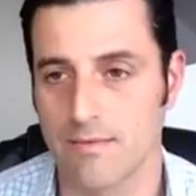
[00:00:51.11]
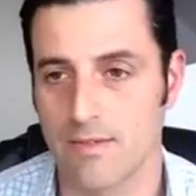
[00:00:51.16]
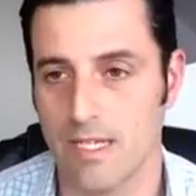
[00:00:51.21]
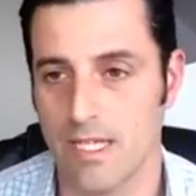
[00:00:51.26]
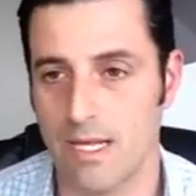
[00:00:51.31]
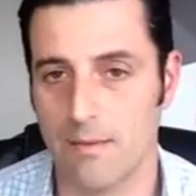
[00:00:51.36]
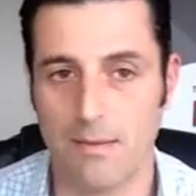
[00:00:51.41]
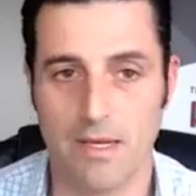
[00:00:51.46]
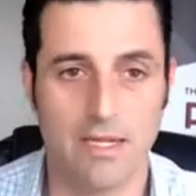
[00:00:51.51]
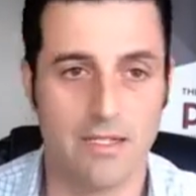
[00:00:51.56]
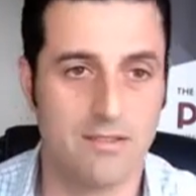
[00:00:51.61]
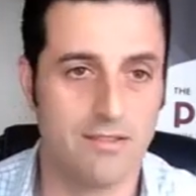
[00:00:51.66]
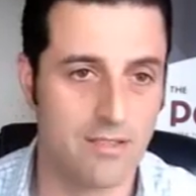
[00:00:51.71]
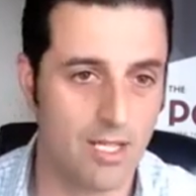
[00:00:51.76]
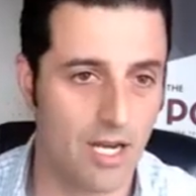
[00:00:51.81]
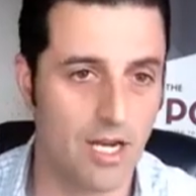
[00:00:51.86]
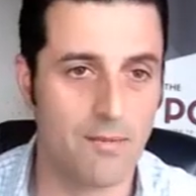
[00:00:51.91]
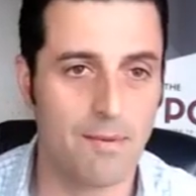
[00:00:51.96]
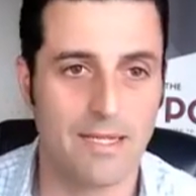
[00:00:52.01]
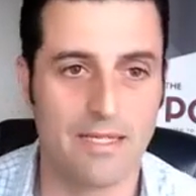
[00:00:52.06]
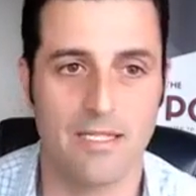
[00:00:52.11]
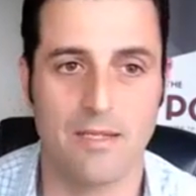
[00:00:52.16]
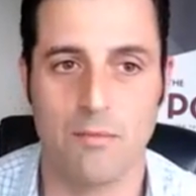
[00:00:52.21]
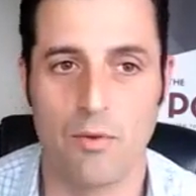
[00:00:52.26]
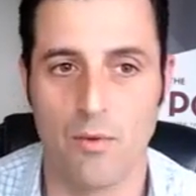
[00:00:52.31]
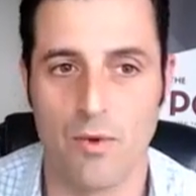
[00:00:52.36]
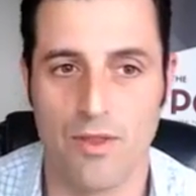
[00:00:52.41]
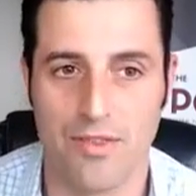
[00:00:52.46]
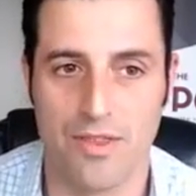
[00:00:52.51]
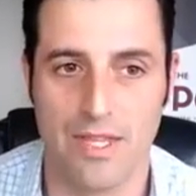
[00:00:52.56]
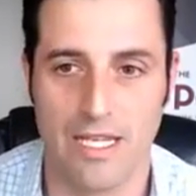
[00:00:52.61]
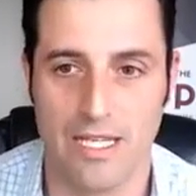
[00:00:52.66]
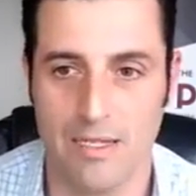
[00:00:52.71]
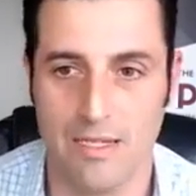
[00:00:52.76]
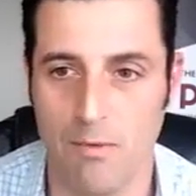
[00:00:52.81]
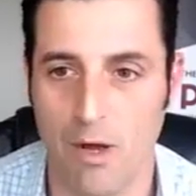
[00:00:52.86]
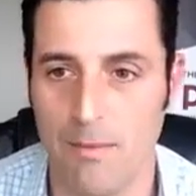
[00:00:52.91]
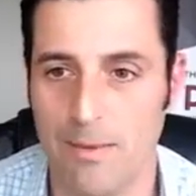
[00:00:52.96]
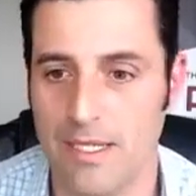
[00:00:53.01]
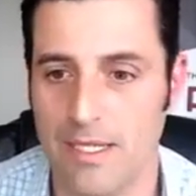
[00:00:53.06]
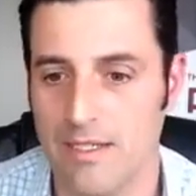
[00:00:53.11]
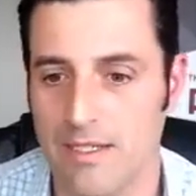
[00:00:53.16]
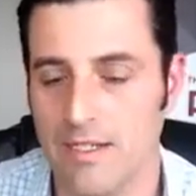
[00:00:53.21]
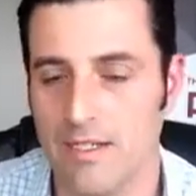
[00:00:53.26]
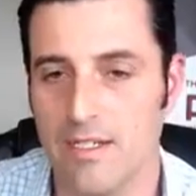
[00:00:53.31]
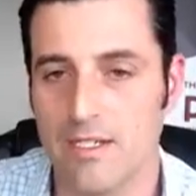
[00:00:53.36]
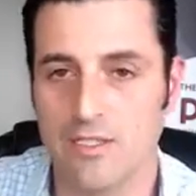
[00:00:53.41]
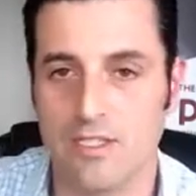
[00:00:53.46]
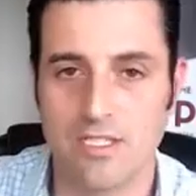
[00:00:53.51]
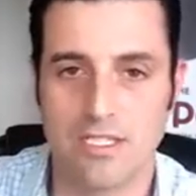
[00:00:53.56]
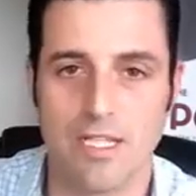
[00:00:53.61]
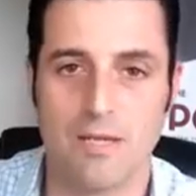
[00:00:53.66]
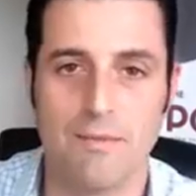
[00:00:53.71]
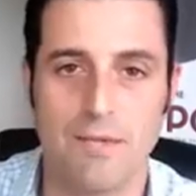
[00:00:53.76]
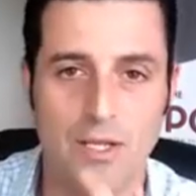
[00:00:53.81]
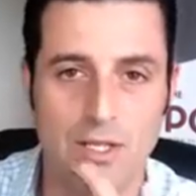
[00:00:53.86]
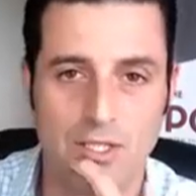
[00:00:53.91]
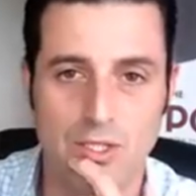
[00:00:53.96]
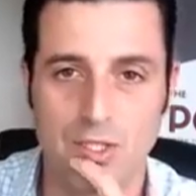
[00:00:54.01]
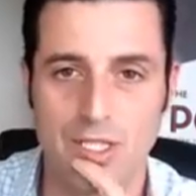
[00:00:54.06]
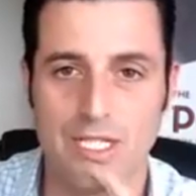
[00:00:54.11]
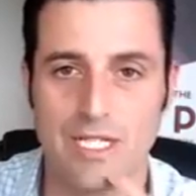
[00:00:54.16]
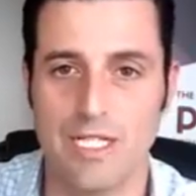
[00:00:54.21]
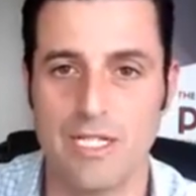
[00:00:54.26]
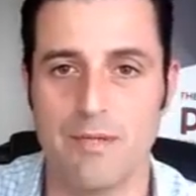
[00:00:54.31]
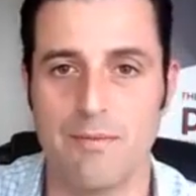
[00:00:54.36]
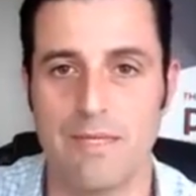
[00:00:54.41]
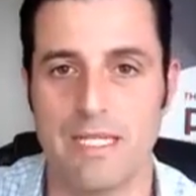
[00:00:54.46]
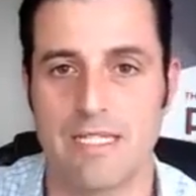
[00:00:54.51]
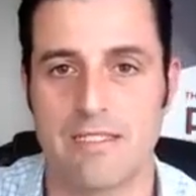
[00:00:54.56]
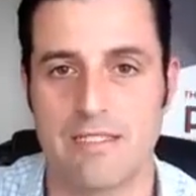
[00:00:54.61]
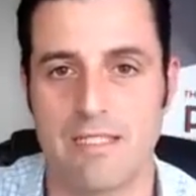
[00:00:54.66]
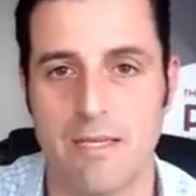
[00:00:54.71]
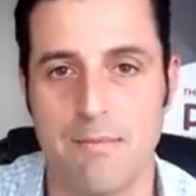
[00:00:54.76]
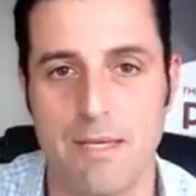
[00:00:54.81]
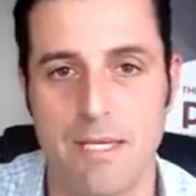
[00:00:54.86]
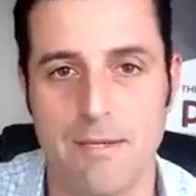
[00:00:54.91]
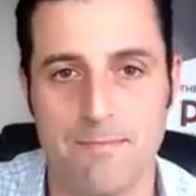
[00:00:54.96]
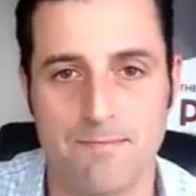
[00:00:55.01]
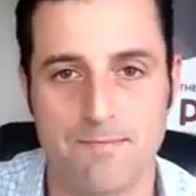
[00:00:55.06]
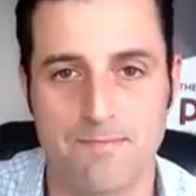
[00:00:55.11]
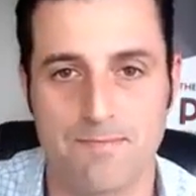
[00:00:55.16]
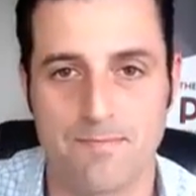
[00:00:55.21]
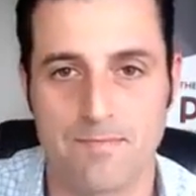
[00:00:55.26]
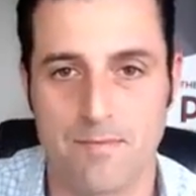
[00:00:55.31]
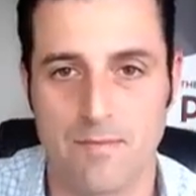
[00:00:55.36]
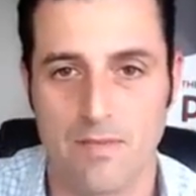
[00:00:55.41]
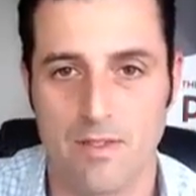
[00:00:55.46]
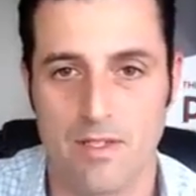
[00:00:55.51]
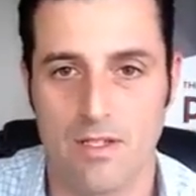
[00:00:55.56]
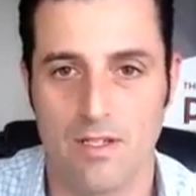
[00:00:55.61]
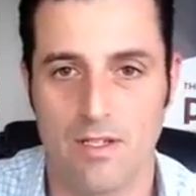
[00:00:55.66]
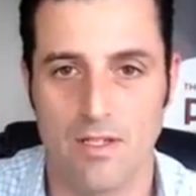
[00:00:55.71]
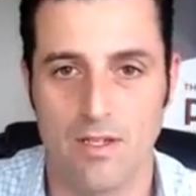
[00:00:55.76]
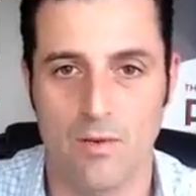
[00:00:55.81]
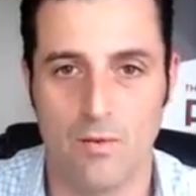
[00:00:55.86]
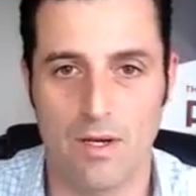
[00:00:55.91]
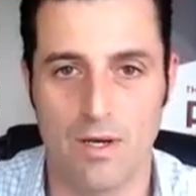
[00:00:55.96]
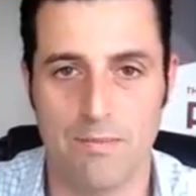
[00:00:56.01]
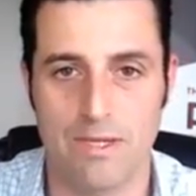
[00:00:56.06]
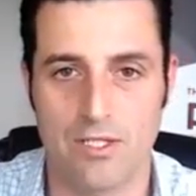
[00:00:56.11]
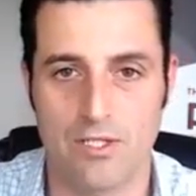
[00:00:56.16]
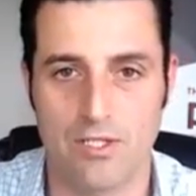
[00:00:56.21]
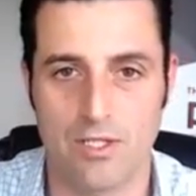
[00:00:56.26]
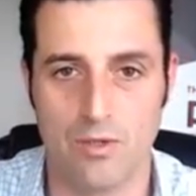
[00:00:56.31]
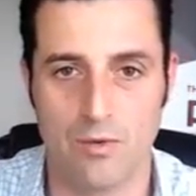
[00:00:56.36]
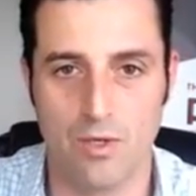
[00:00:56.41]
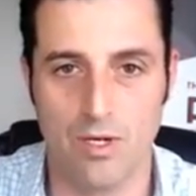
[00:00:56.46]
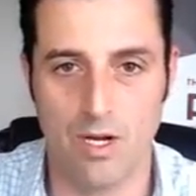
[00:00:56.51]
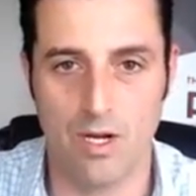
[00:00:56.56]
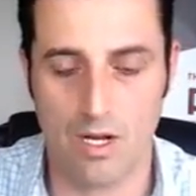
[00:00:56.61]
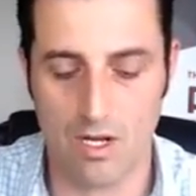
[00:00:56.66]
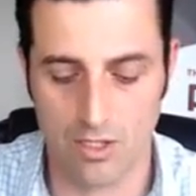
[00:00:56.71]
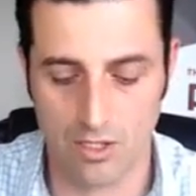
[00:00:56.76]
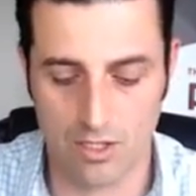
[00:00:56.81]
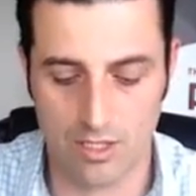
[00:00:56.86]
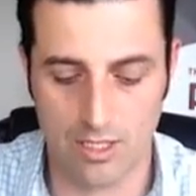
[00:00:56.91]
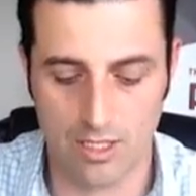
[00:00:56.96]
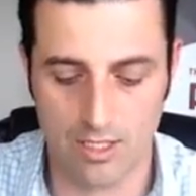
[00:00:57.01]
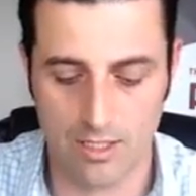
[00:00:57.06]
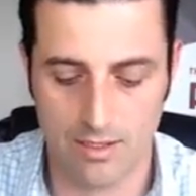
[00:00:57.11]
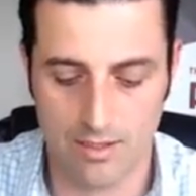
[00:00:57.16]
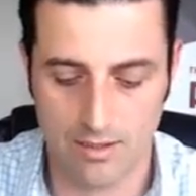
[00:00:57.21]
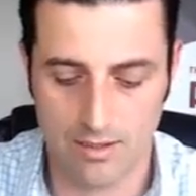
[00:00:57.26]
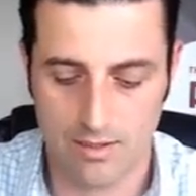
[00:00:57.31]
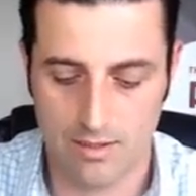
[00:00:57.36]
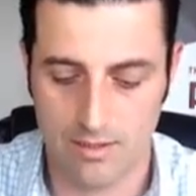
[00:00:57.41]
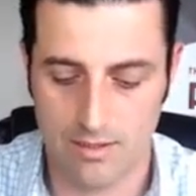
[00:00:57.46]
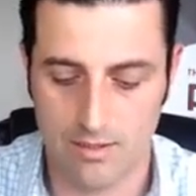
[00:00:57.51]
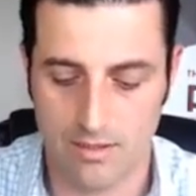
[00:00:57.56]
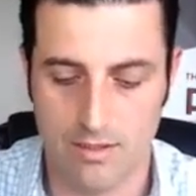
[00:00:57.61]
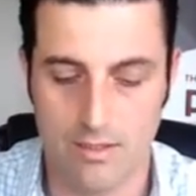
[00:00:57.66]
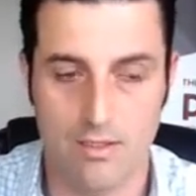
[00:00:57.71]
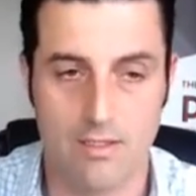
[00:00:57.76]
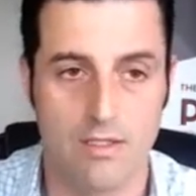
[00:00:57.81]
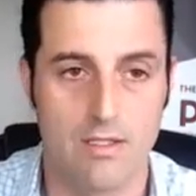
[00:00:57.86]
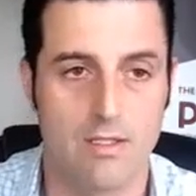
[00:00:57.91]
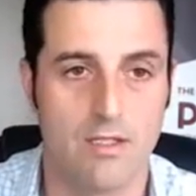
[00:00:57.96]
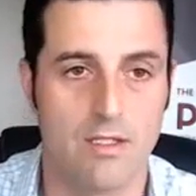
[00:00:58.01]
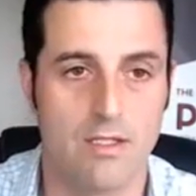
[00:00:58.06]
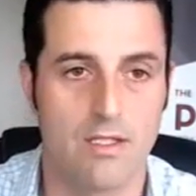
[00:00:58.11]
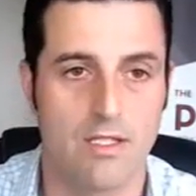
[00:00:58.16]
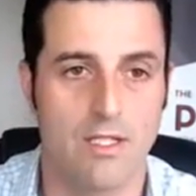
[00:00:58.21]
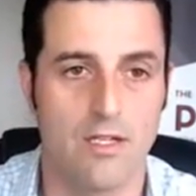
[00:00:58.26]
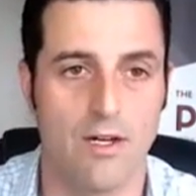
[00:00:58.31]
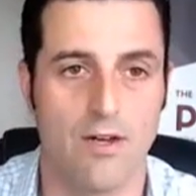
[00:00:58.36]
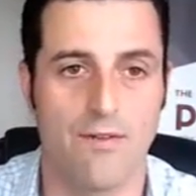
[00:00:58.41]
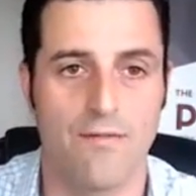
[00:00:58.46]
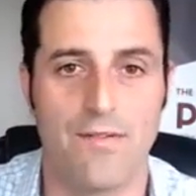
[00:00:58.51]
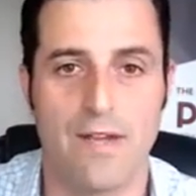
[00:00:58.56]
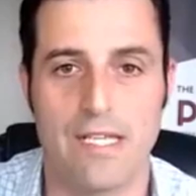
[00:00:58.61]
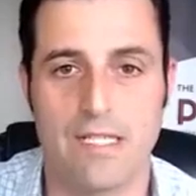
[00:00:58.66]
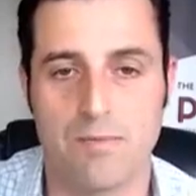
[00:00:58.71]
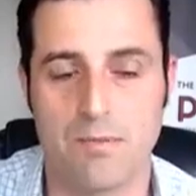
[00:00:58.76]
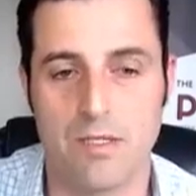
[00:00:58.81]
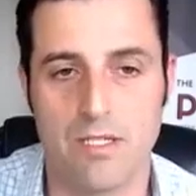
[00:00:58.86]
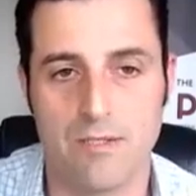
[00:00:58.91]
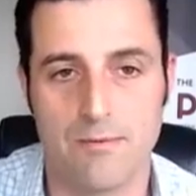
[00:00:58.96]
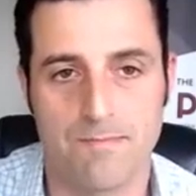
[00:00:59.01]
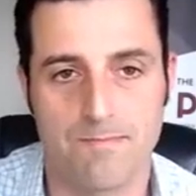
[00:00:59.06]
And I'm going to talk about the number one thing in a moment. Just let me know that you can hear me and see me. I want to make sure we're all good here on Facebook.